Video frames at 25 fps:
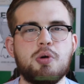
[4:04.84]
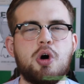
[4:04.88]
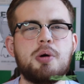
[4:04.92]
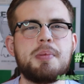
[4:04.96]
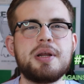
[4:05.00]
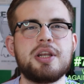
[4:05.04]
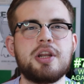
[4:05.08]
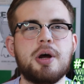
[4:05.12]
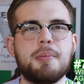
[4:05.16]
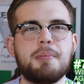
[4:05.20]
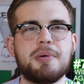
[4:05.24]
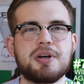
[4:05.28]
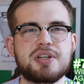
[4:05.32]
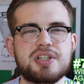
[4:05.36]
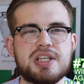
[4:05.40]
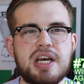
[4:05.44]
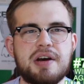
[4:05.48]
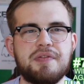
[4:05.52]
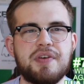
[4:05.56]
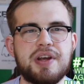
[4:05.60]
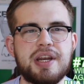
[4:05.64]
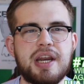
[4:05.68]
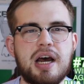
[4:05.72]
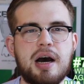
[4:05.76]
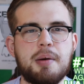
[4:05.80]
Moment number
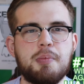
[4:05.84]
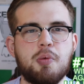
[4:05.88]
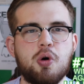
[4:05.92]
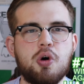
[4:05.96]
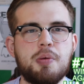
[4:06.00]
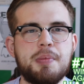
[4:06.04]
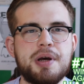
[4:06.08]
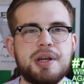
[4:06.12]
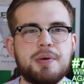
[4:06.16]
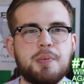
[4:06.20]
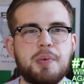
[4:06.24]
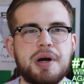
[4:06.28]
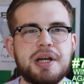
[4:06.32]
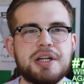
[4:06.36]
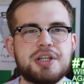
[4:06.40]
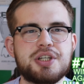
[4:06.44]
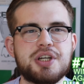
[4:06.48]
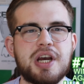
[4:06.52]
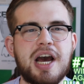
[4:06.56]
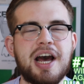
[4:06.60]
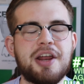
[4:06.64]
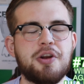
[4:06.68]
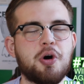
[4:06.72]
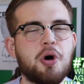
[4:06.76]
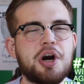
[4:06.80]
7, a moment
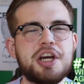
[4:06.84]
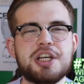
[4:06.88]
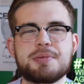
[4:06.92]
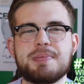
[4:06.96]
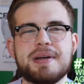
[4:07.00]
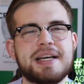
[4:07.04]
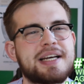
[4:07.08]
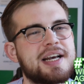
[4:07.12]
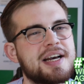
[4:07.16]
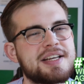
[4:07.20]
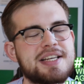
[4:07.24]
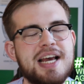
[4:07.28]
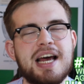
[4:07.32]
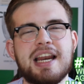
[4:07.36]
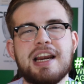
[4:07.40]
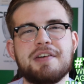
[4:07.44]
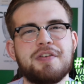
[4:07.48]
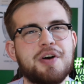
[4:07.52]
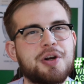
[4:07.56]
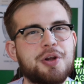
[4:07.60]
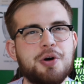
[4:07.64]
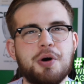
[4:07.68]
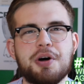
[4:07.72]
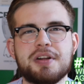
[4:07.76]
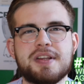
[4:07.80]
which annoys me because I
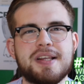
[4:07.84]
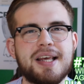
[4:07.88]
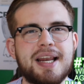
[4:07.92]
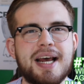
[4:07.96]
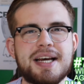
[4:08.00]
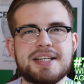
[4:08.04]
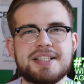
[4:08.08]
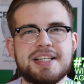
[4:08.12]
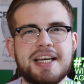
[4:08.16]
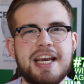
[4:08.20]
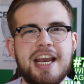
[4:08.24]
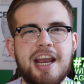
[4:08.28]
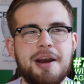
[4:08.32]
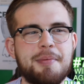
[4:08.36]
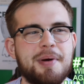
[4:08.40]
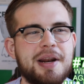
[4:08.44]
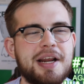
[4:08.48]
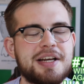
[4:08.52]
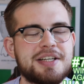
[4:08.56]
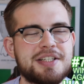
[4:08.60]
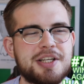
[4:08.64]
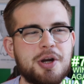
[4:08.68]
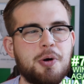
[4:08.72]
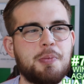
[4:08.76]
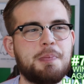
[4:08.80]
never got to this game and
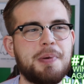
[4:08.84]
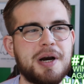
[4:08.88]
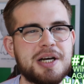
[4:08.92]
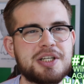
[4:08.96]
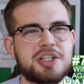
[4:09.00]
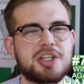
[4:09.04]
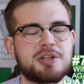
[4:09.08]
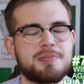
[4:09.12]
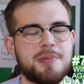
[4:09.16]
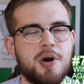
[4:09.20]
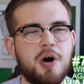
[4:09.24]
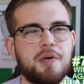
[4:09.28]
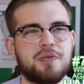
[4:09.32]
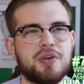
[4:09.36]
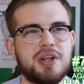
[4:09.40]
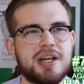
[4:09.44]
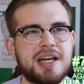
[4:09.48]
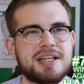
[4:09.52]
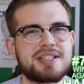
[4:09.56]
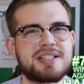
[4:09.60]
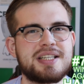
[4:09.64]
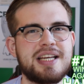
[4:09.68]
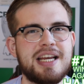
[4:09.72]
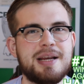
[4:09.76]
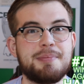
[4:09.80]
it still pisses me off to
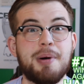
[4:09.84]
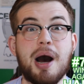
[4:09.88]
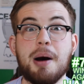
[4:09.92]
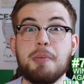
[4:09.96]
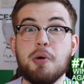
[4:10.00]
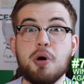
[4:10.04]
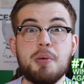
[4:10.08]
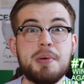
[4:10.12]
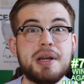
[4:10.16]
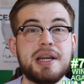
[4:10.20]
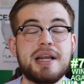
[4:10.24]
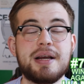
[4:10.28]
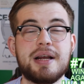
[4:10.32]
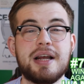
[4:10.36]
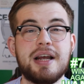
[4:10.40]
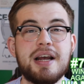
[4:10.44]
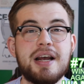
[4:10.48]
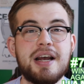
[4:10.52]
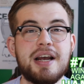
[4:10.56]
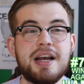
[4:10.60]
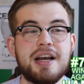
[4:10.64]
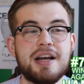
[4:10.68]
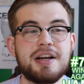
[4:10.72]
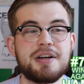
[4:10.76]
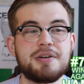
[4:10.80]
this day, but a moment that
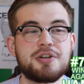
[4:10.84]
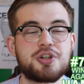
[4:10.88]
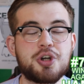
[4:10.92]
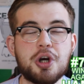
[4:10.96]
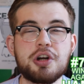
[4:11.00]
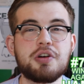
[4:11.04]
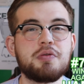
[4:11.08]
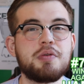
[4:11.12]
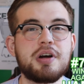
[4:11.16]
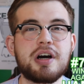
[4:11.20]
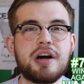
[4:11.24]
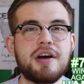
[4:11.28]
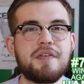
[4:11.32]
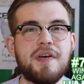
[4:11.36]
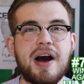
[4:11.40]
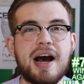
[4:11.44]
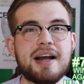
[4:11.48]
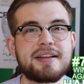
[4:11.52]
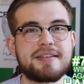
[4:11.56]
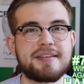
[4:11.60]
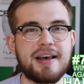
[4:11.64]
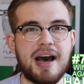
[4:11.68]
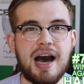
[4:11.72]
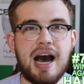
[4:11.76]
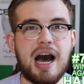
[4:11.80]
shouldn't really have
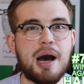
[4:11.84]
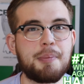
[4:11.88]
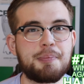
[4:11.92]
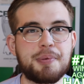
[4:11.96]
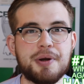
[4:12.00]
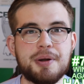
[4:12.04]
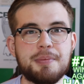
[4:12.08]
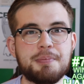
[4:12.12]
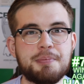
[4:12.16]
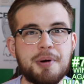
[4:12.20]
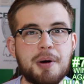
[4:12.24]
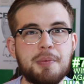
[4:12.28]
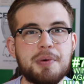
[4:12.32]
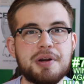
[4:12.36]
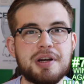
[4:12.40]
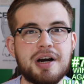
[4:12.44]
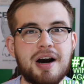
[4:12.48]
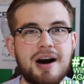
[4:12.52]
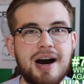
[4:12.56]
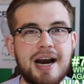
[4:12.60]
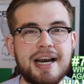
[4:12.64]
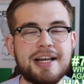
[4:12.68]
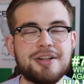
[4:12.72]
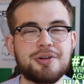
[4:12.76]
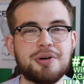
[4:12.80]
had to happen, but we
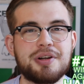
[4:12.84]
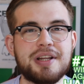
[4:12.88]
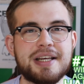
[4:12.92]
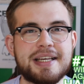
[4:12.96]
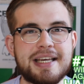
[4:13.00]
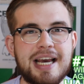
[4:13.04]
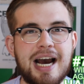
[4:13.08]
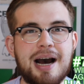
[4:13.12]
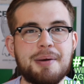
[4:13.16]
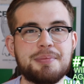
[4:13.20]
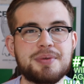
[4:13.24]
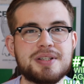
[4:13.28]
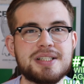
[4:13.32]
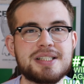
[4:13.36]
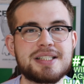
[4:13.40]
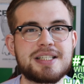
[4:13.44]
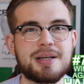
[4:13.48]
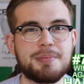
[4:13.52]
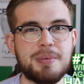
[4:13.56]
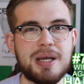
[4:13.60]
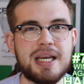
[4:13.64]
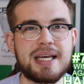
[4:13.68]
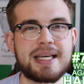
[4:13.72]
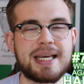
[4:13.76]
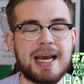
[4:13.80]
relied on the captain
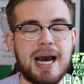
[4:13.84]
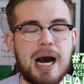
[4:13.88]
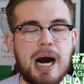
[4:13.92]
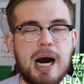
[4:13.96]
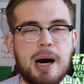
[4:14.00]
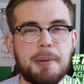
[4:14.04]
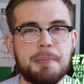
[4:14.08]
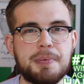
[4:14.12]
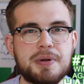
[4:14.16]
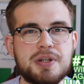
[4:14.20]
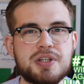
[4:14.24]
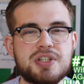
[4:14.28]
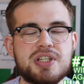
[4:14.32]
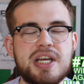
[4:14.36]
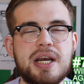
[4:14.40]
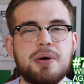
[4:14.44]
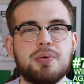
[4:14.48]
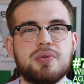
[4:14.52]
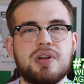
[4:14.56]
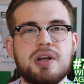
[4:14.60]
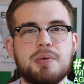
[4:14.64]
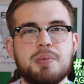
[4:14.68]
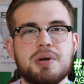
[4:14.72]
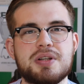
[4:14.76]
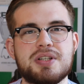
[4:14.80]
to make it happen.
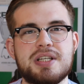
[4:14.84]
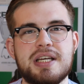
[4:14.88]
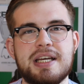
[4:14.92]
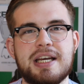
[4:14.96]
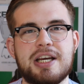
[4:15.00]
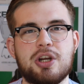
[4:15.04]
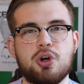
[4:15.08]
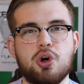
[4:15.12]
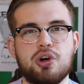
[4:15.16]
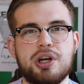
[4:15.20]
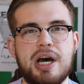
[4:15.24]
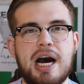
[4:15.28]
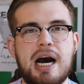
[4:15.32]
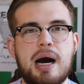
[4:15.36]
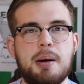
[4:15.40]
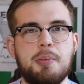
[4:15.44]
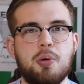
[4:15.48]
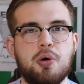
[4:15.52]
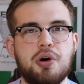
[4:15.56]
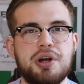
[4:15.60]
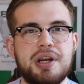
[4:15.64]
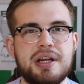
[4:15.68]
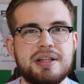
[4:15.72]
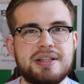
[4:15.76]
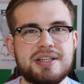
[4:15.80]
Celtic were taking on
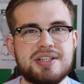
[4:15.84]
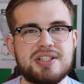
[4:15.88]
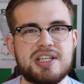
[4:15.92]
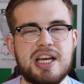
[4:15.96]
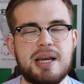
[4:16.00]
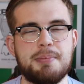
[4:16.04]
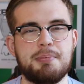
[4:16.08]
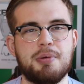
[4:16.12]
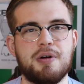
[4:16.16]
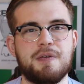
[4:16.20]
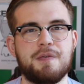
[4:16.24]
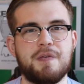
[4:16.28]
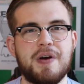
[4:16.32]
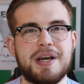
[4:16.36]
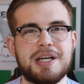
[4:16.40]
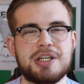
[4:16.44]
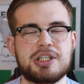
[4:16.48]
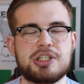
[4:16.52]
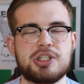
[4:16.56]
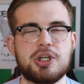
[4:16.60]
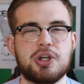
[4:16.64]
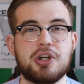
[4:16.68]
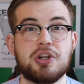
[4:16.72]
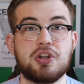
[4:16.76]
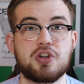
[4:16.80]
Hamilton a December
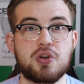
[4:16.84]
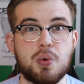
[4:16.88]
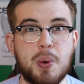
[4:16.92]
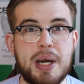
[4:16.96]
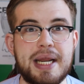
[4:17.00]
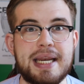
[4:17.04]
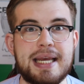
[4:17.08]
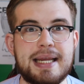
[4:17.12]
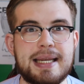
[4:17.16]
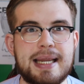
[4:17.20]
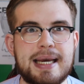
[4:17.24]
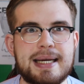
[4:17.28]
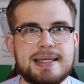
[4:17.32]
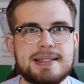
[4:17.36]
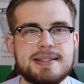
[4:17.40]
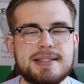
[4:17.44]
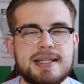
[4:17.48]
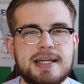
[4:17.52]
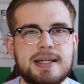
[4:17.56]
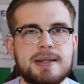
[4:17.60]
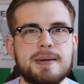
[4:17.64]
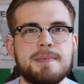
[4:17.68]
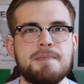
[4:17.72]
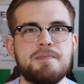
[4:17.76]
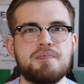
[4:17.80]
fixture in
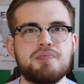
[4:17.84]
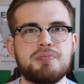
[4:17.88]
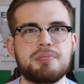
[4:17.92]
2019,